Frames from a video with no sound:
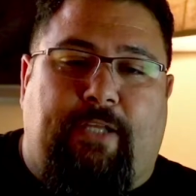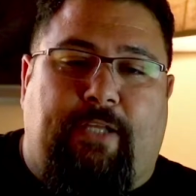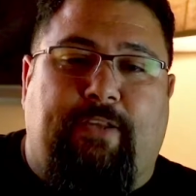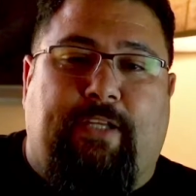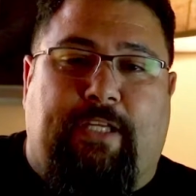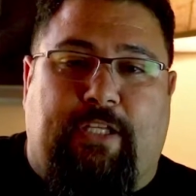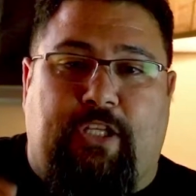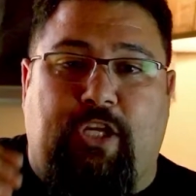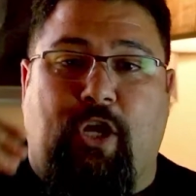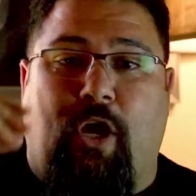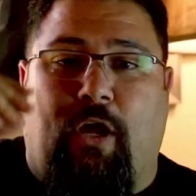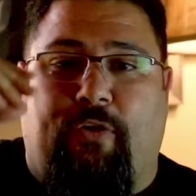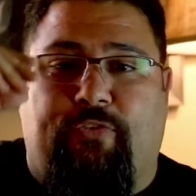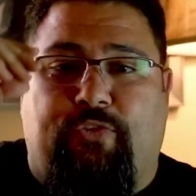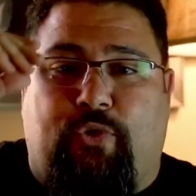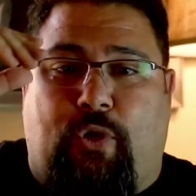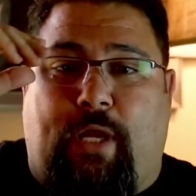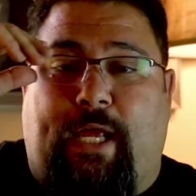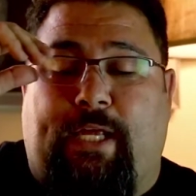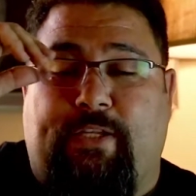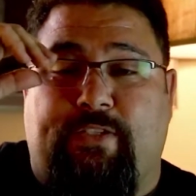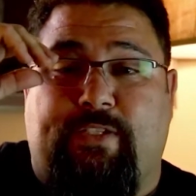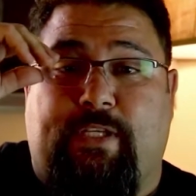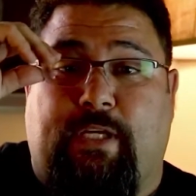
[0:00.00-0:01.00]
I think the
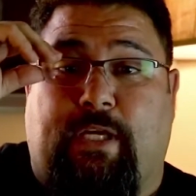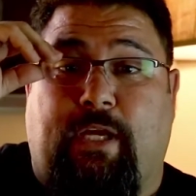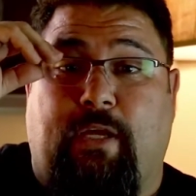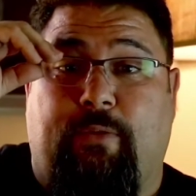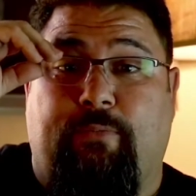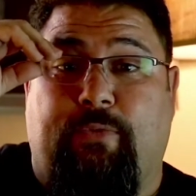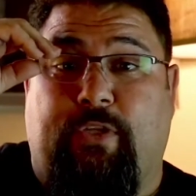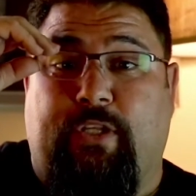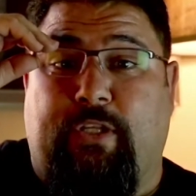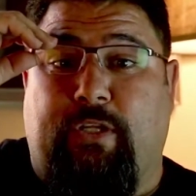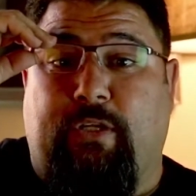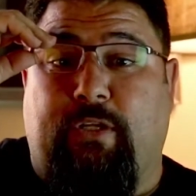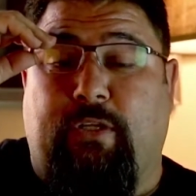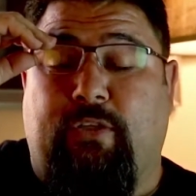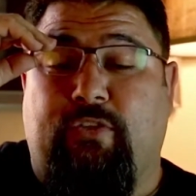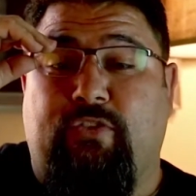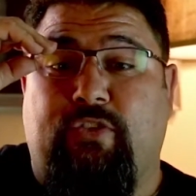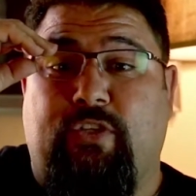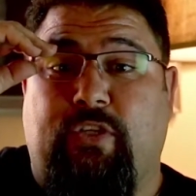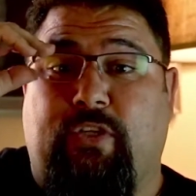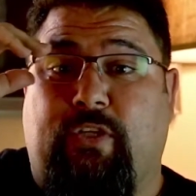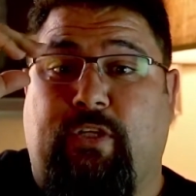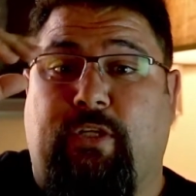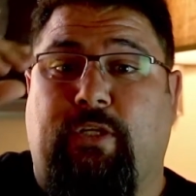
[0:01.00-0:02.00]
officer has to come to the
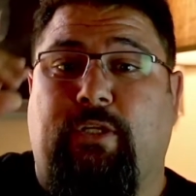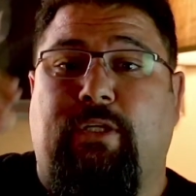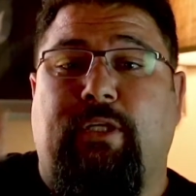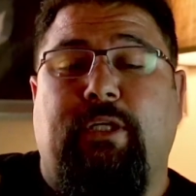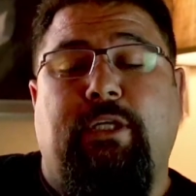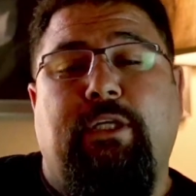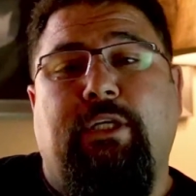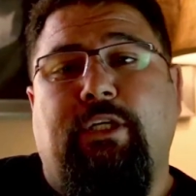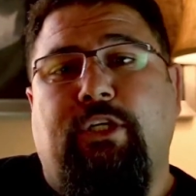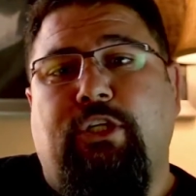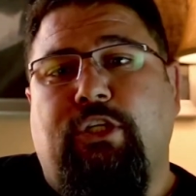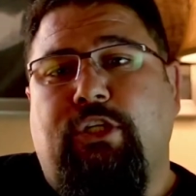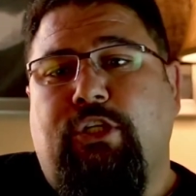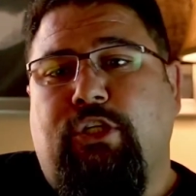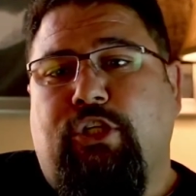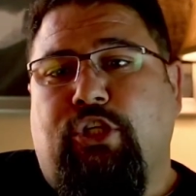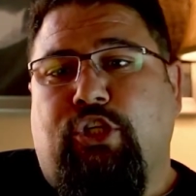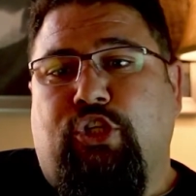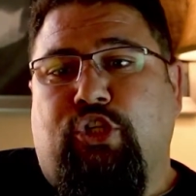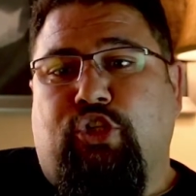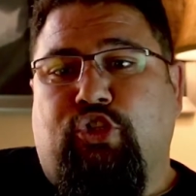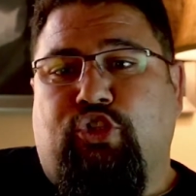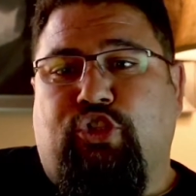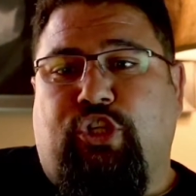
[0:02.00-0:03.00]
to the
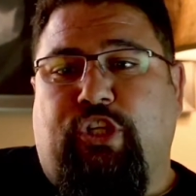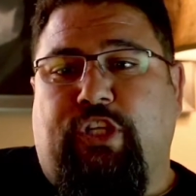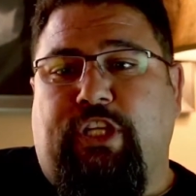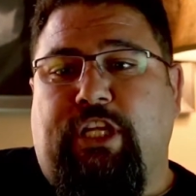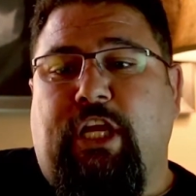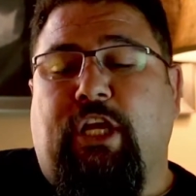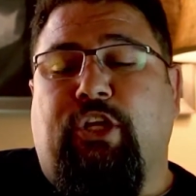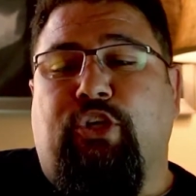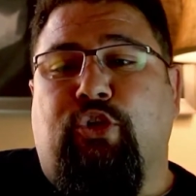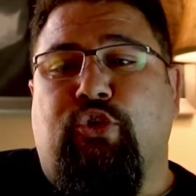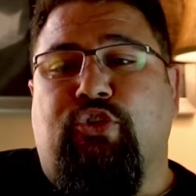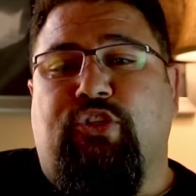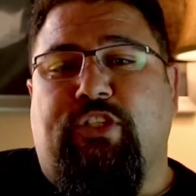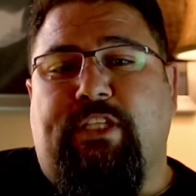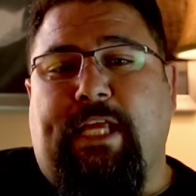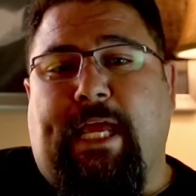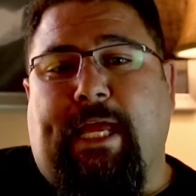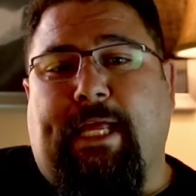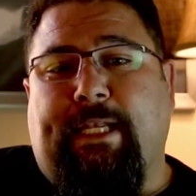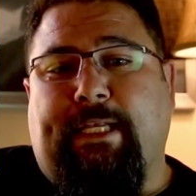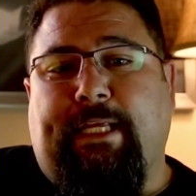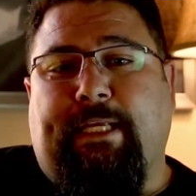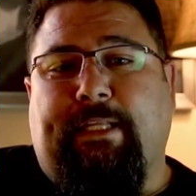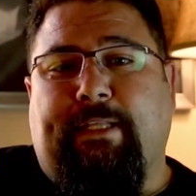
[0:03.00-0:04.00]
to the
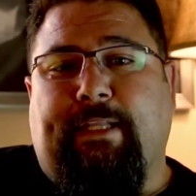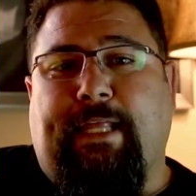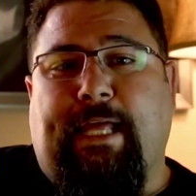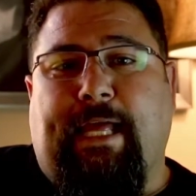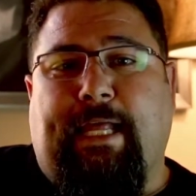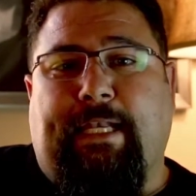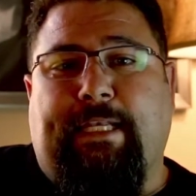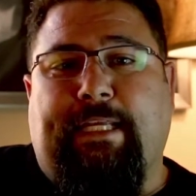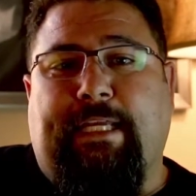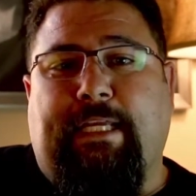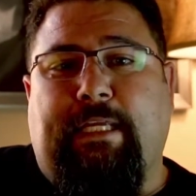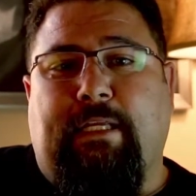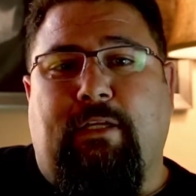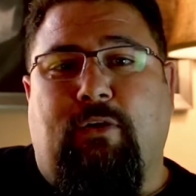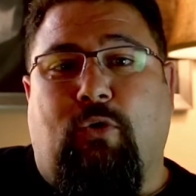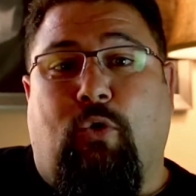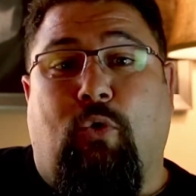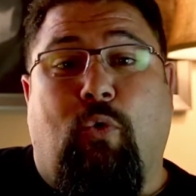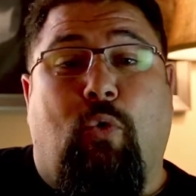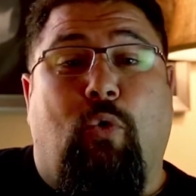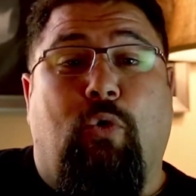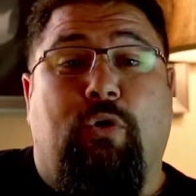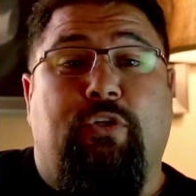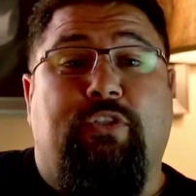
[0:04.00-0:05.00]
understanding that he
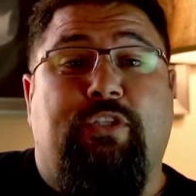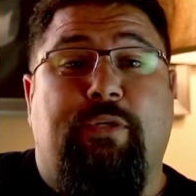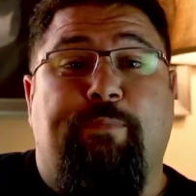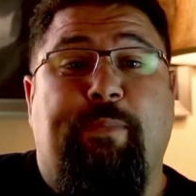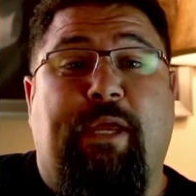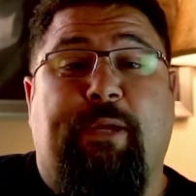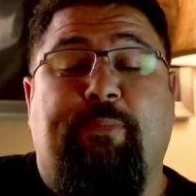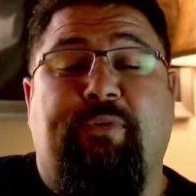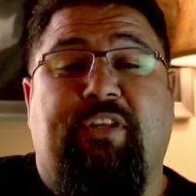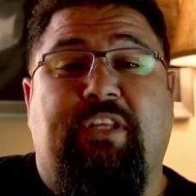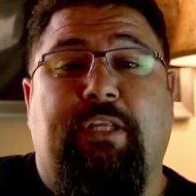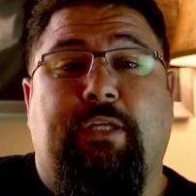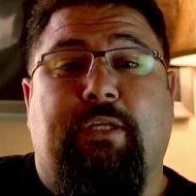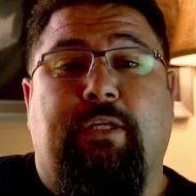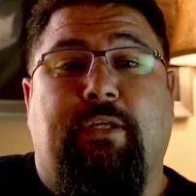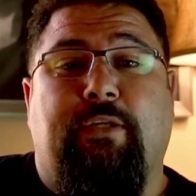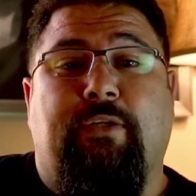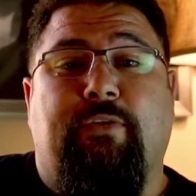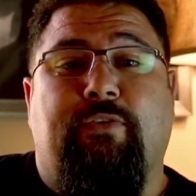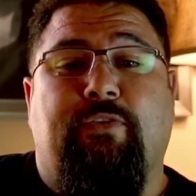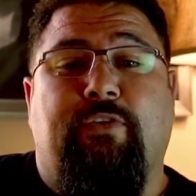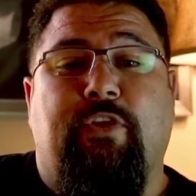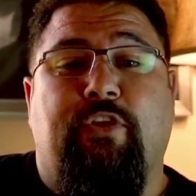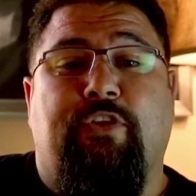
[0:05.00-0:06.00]
or, or to maybe
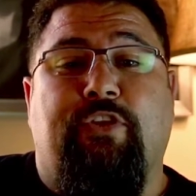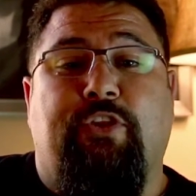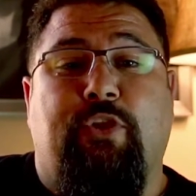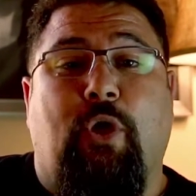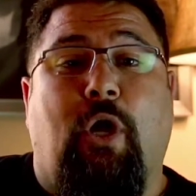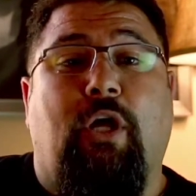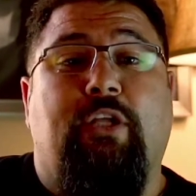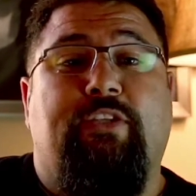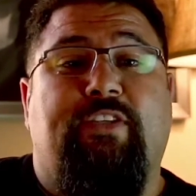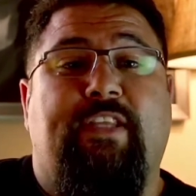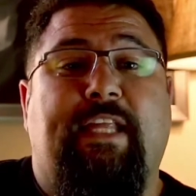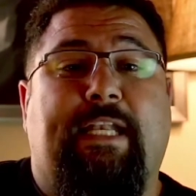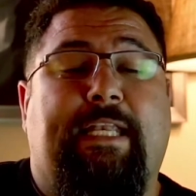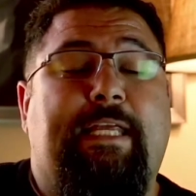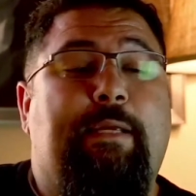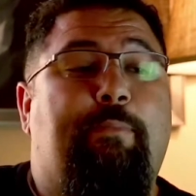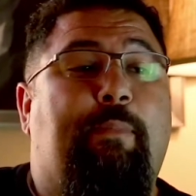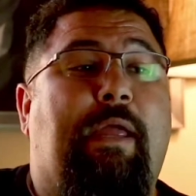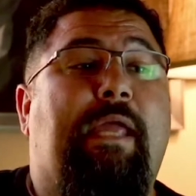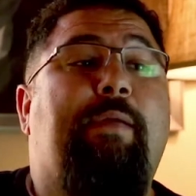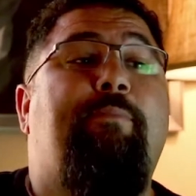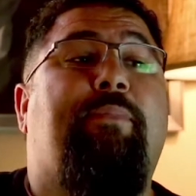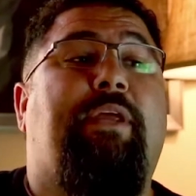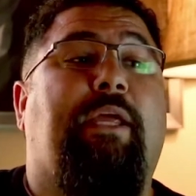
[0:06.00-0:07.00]
the the thought that he
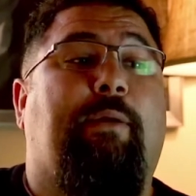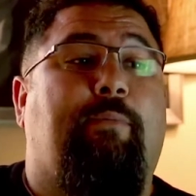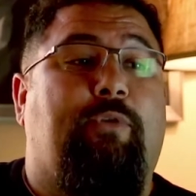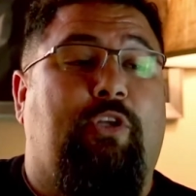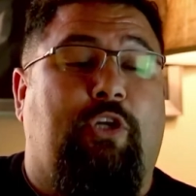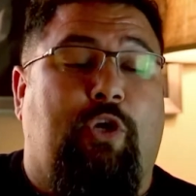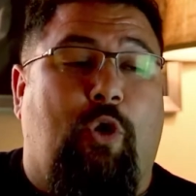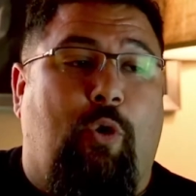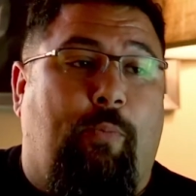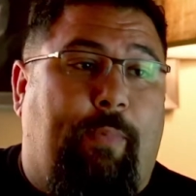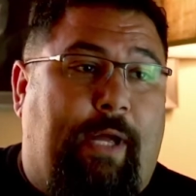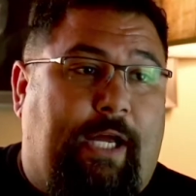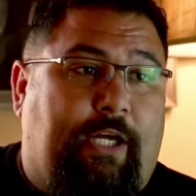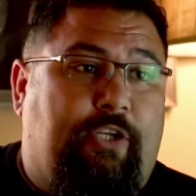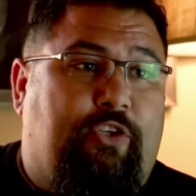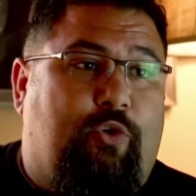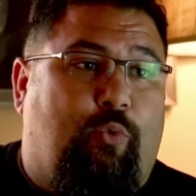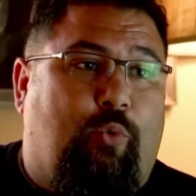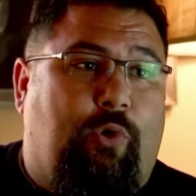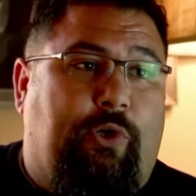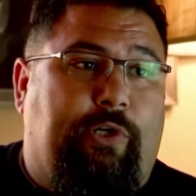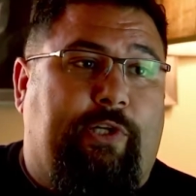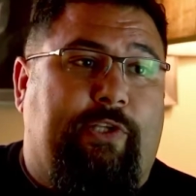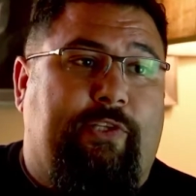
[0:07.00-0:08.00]
may be able to go back to
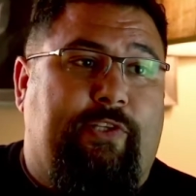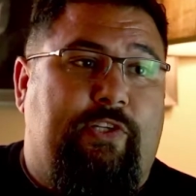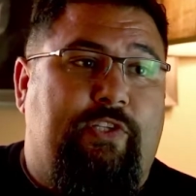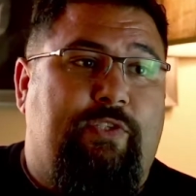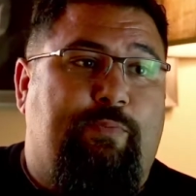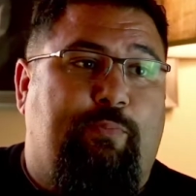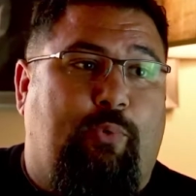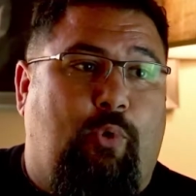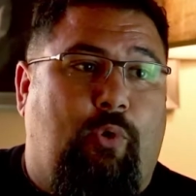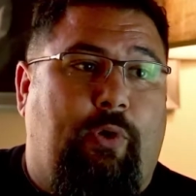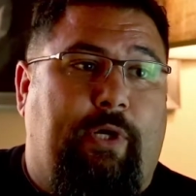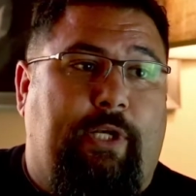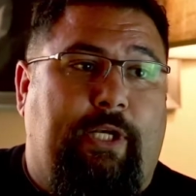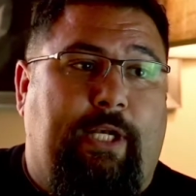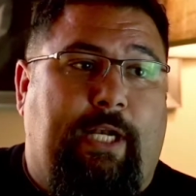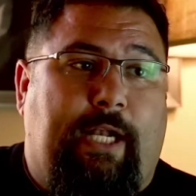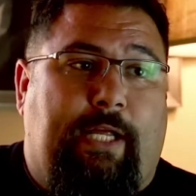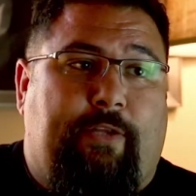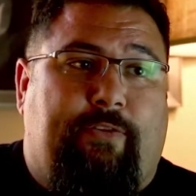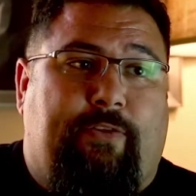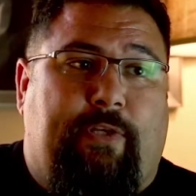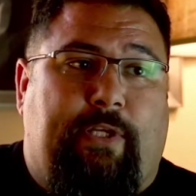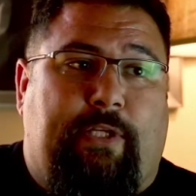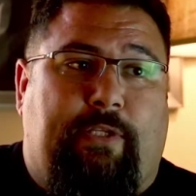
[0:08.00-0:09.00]
work at this point. And
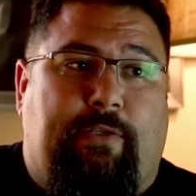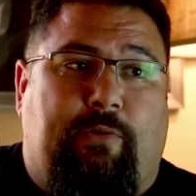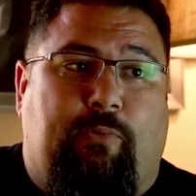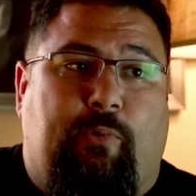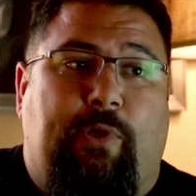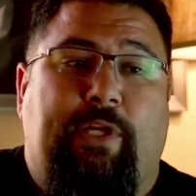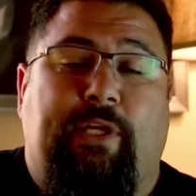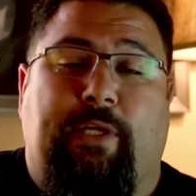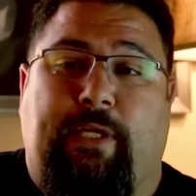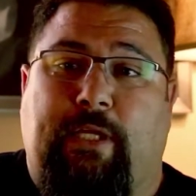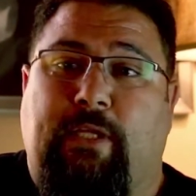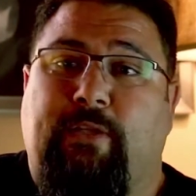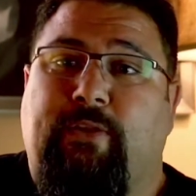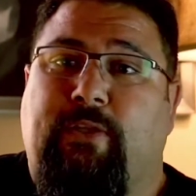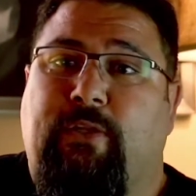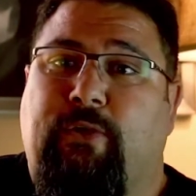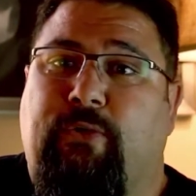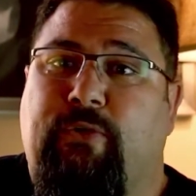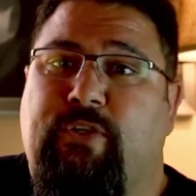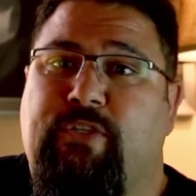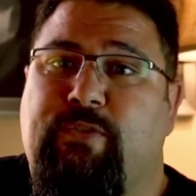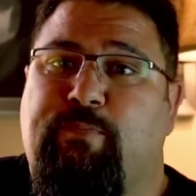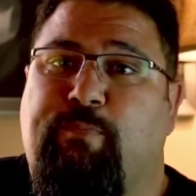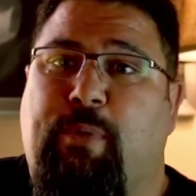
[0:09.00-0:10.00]
I think the way you get
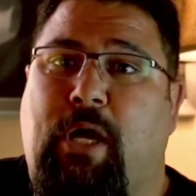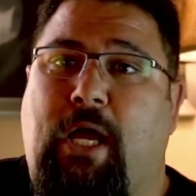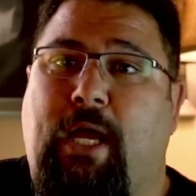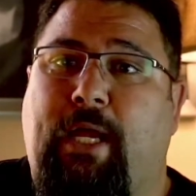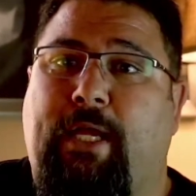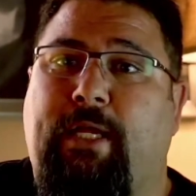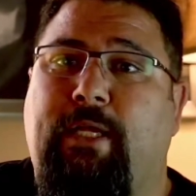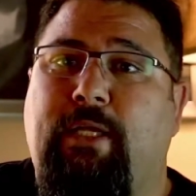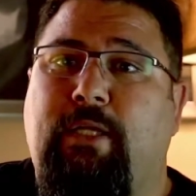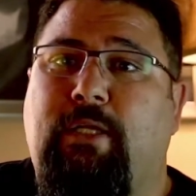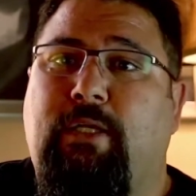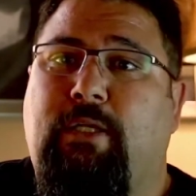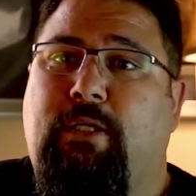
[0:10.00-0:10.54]
there is by